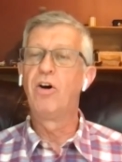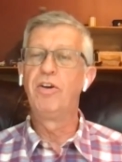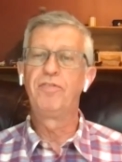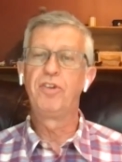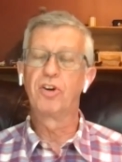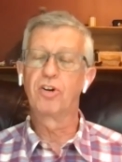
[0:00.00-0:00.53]

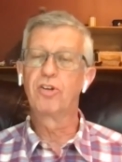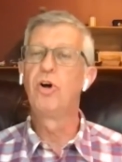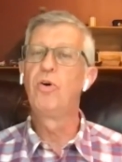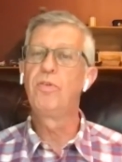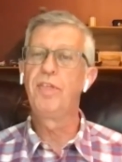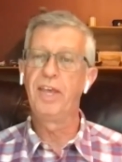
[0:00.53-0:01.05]
Now, if your
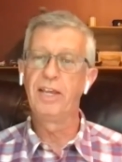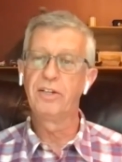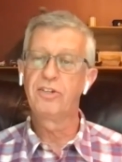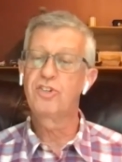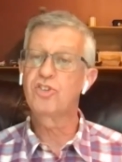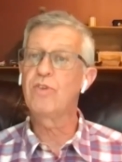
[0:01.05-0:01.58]

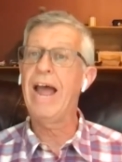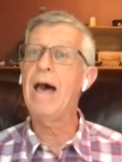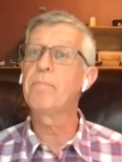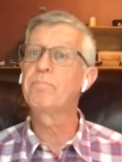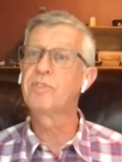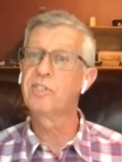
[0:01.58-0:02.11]
clothing
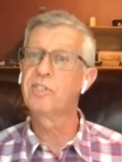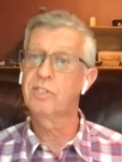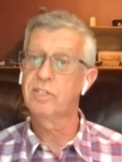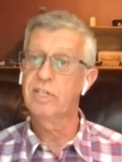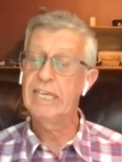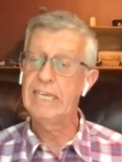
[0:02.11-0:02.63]

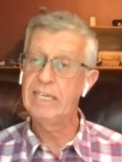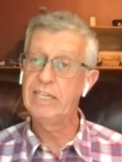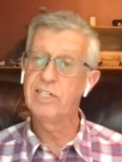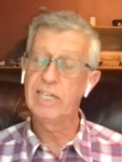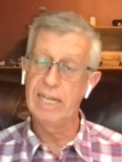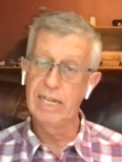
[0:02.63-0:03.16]
traps
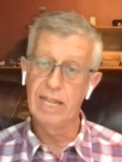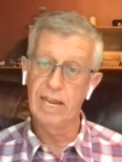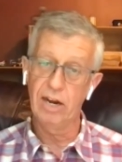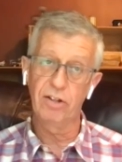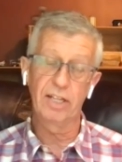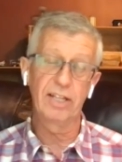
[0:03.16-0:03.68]
heat in
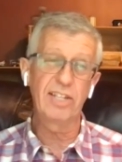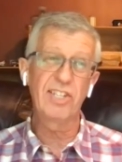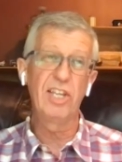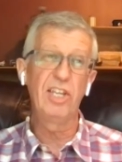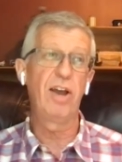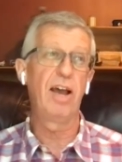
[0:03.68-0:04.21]
there, like
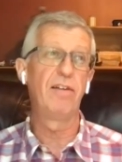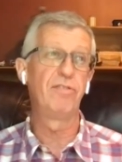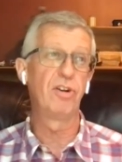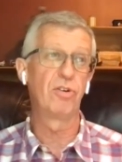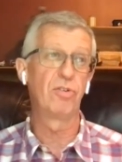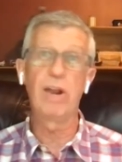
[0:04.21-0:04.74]
let's say you
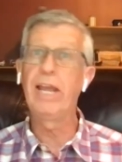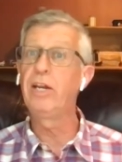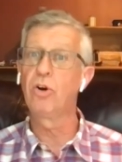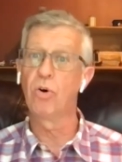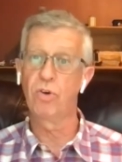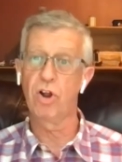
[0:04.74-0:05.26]
have your
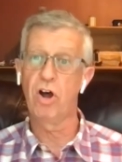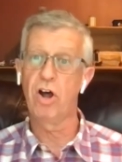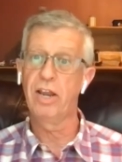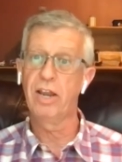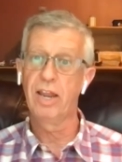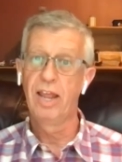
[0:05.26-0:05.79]
raincoat
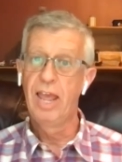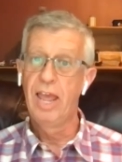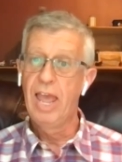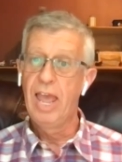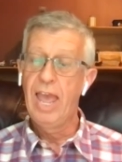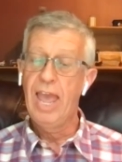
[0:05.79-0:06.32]
on
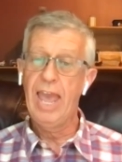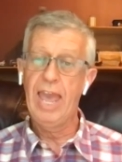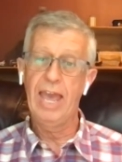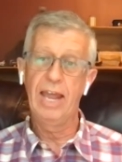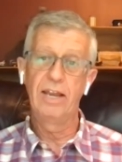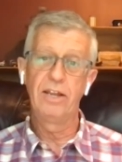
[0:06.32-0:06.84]
mm.
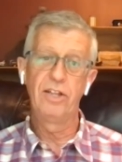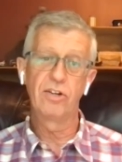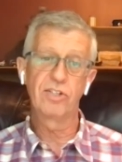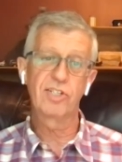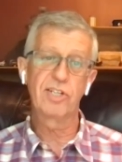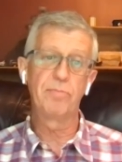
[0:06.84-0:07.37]
and
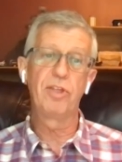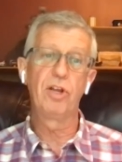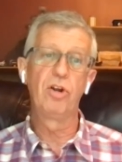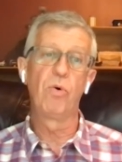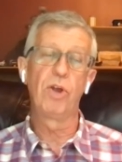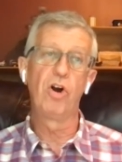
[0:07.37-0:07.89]
there's
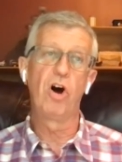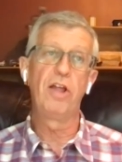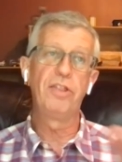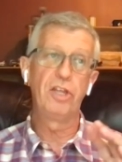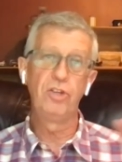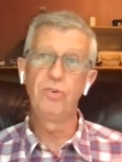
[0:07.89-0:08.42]
something going
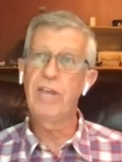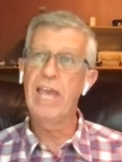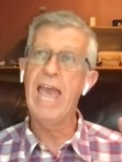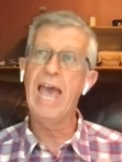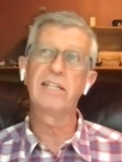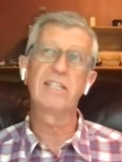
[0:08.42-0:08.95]
on that you
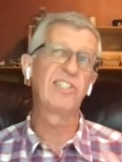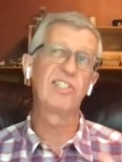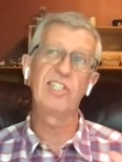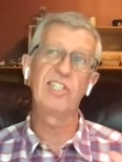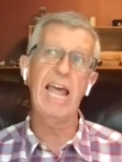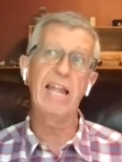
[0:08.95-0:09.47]
can't
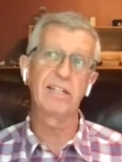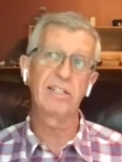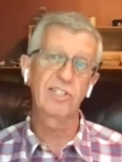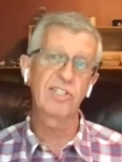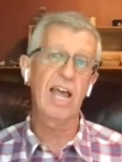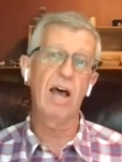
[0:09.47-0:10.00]

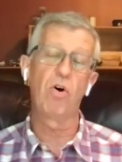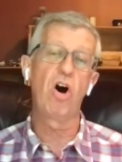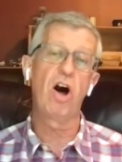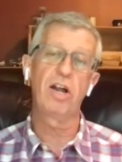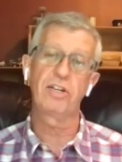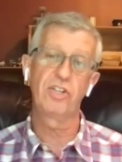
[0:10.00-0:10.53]
sense how
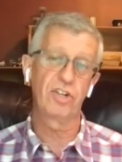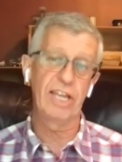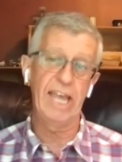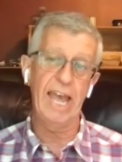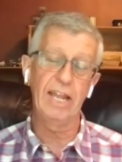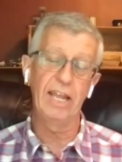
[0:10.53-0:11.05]
hot you're
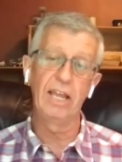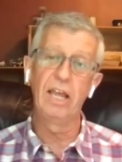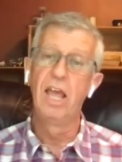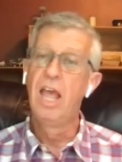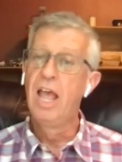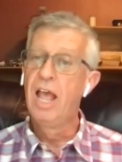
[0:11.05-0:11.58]

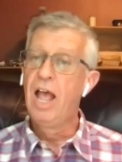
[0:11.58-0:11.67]
getting,